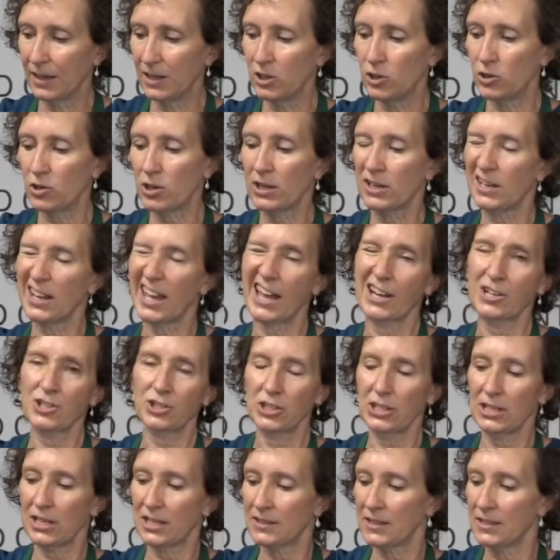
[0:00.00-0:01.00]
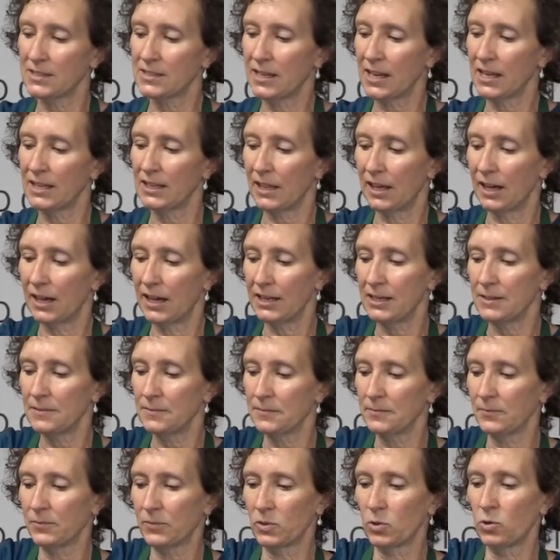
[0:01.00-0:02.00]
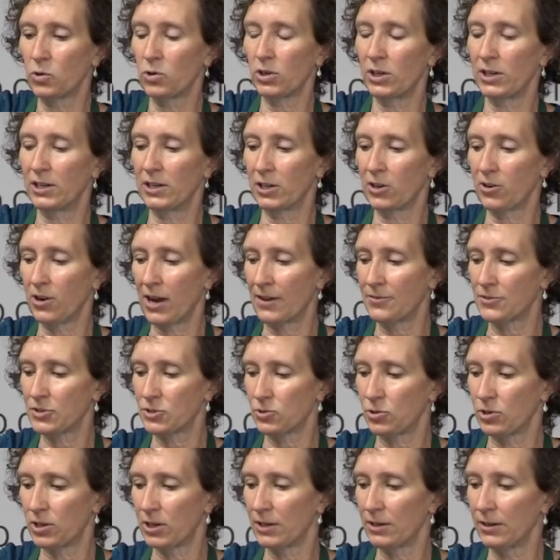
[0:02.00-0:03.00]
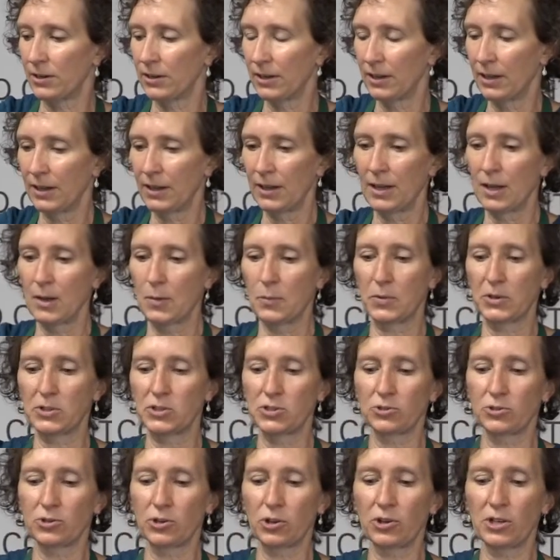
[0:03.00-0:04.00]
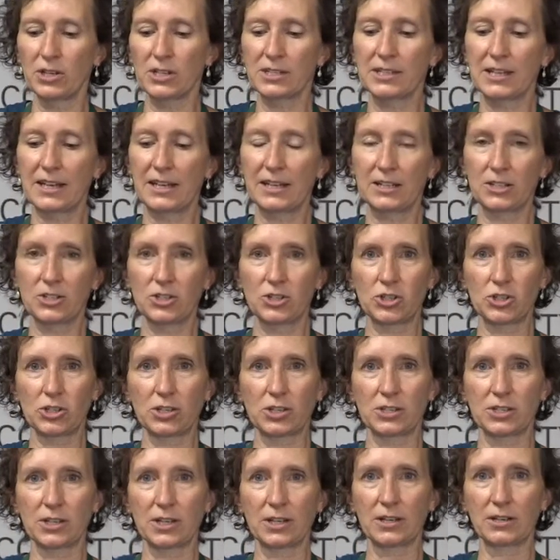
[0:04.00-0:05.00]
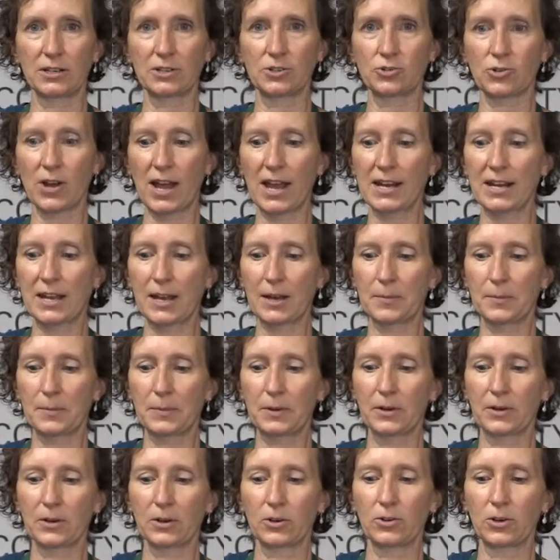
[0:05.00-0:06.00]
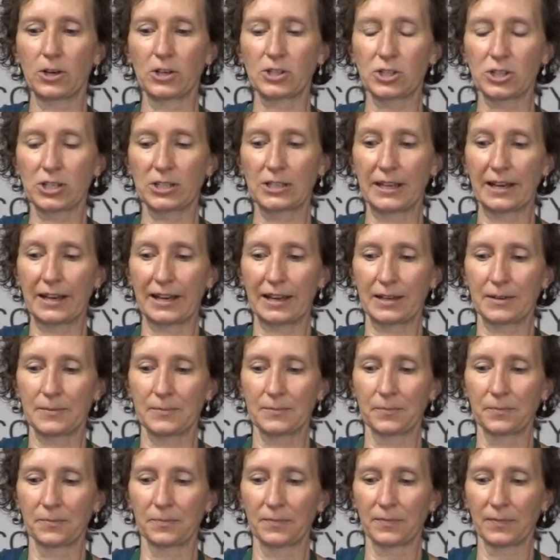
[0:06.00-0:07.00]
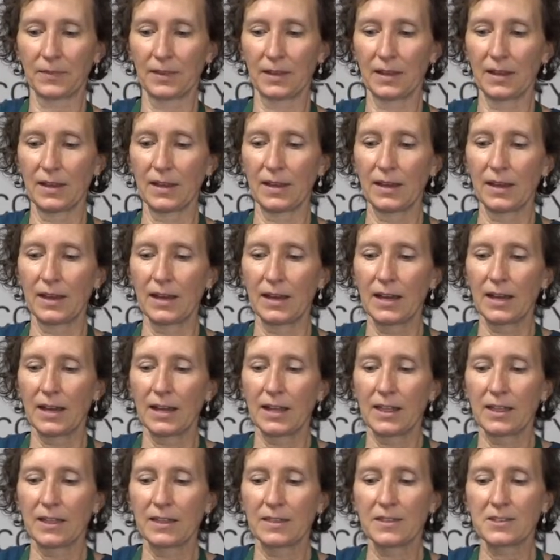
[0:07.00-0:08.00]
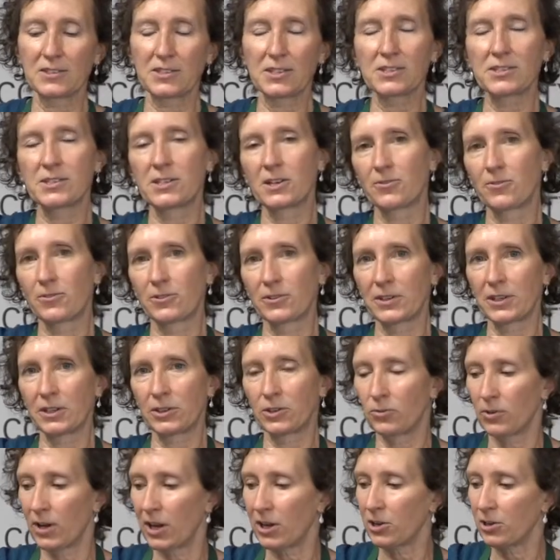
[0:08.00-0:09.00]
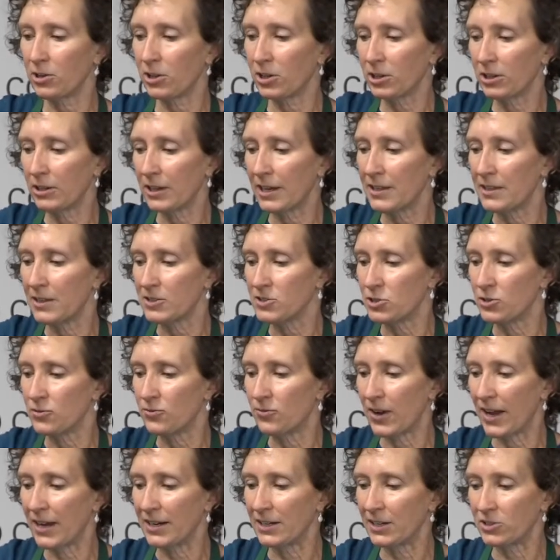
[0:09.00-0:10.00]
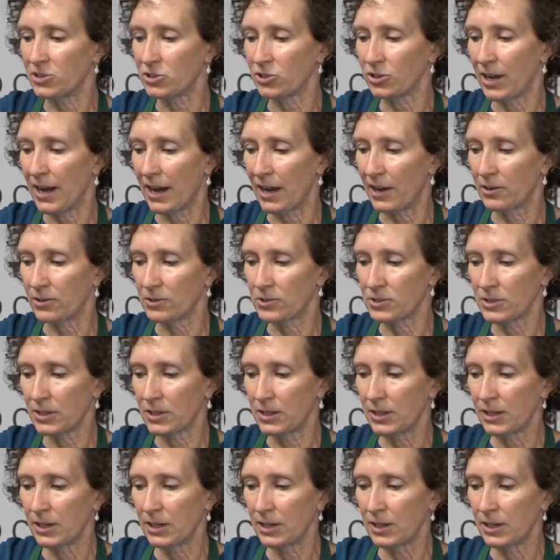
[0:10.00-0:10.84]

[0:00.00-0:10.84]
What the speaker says: you can actually get this online or in a craft store, but you'll notice that it's just dried up crushed clay. This is different than the regular clay that you'd find at your house,